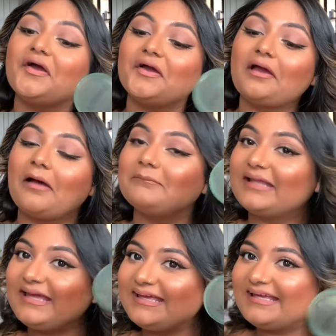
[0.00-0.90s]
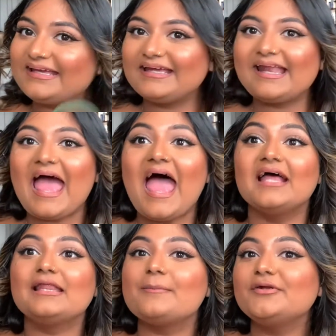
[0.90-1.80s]
I'm liking it.
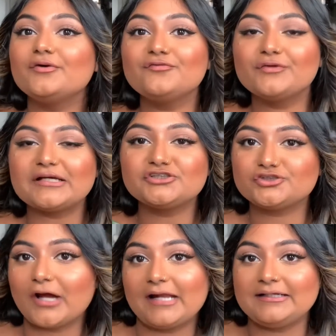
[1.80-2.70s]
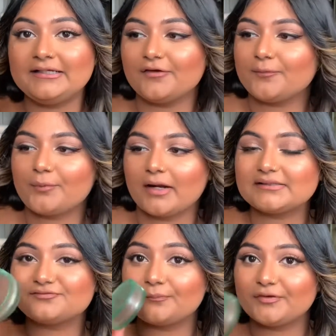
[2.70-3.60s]
Let me know if you guys tried any other products
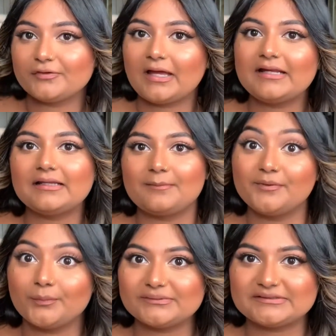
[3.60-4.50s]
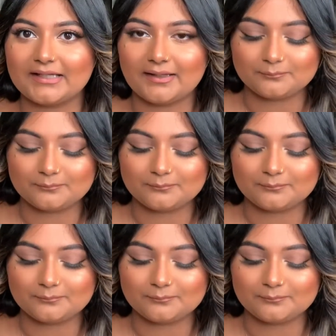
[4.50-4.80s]
from their line, and let me know what to get.